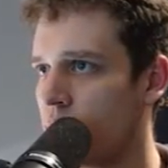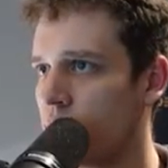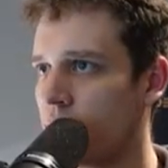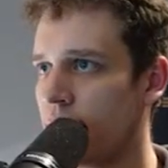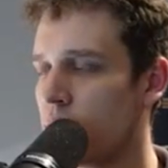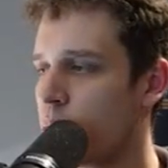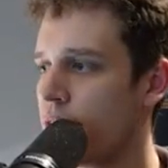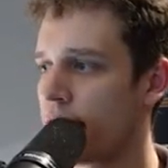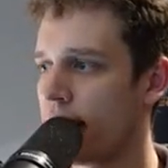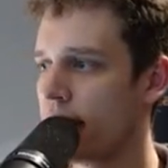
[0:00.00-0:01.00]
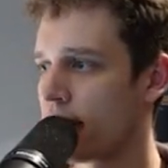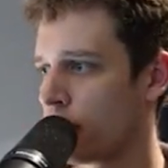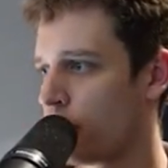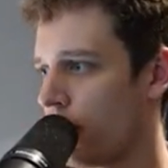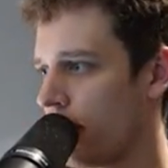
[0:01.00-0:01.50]
Okay, this base at least got
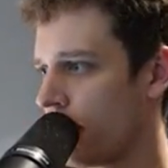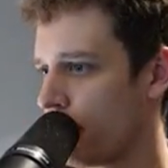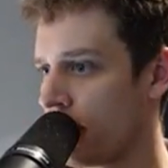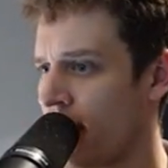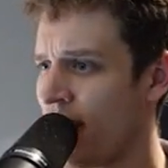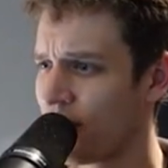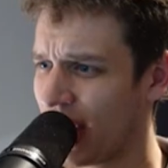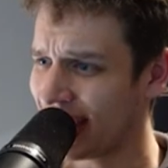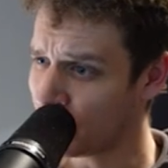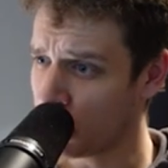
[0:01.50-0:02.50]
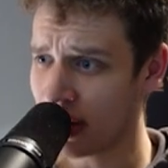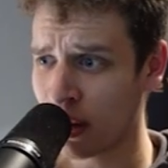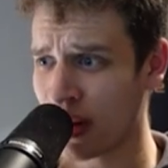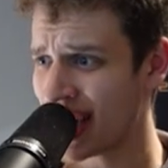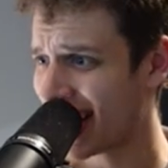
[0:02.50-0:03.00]
spotted, but at this point I
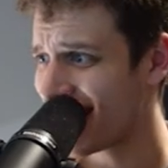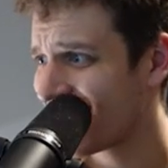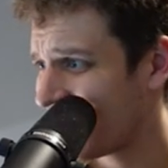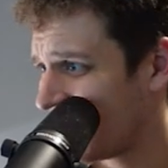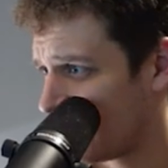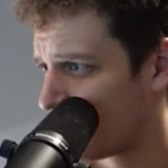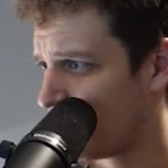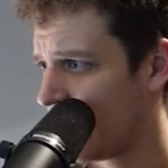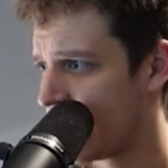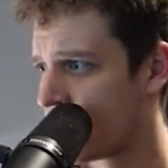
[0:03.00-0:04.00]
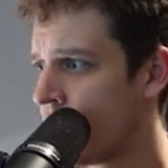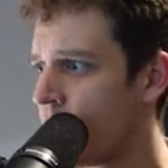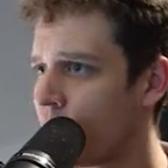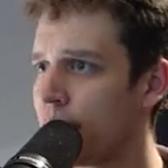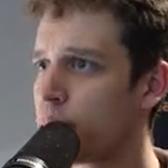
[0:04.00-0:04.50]
already kind of think it's too late.
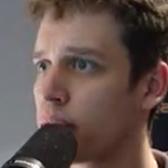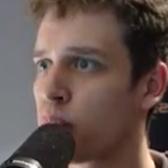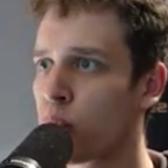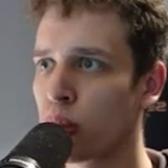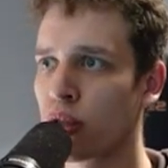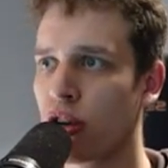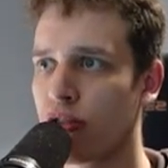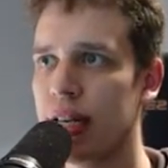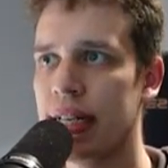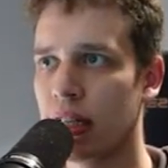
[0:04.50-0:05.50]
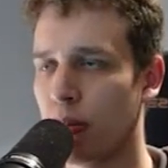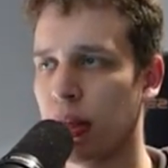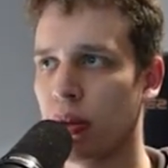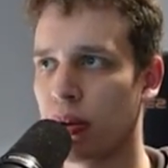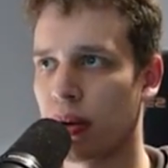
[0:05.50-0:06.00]
This was world's greediest
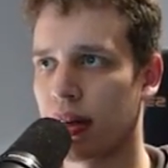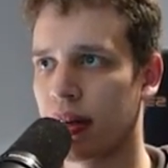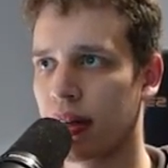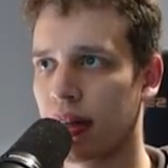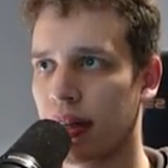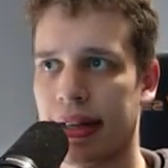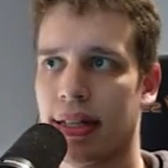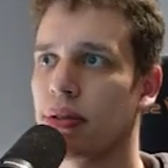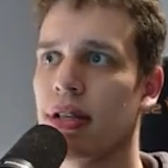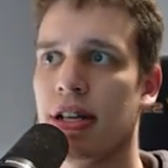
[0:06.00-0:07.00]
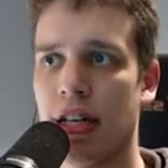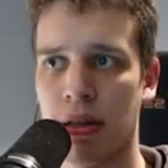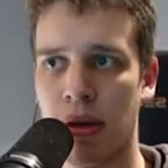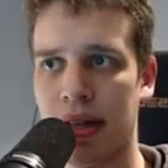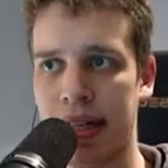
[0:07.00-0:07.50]
build order. Like, this was
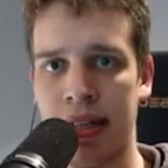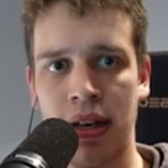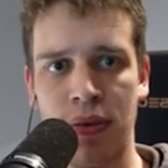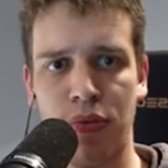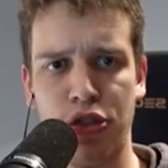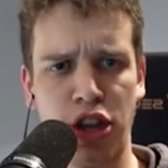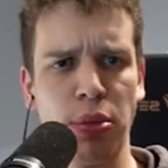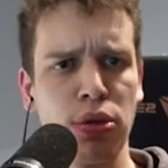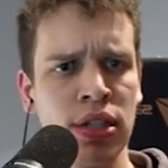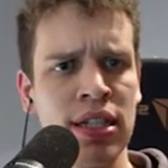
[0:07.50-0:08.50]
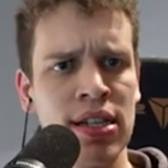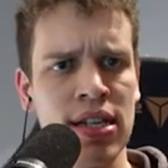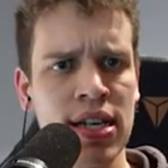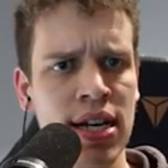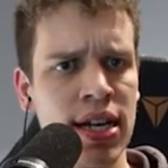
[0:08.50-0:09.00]
legitimately double
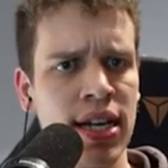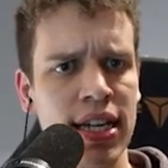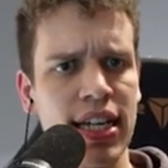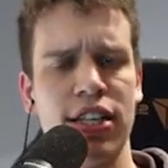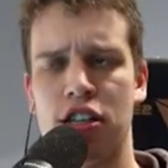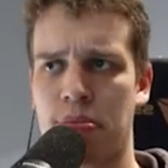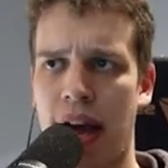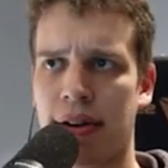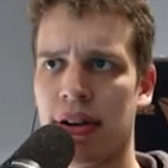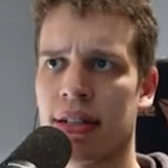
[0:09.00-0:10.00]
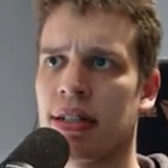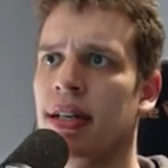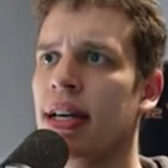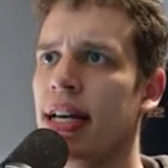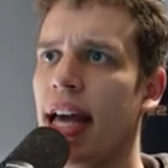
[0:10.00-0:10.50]
CC into barracks,
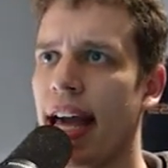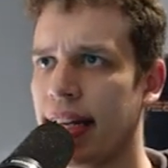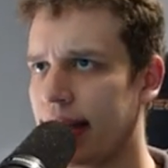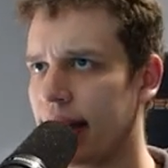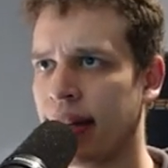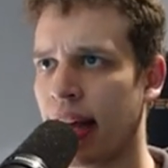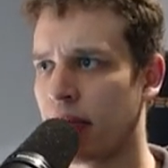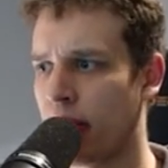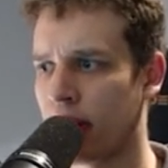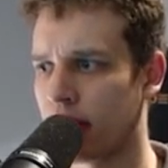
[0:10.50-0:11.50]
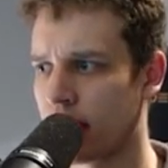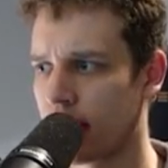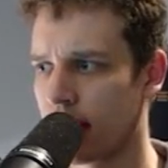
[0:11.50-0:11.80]
and it didn't get punished.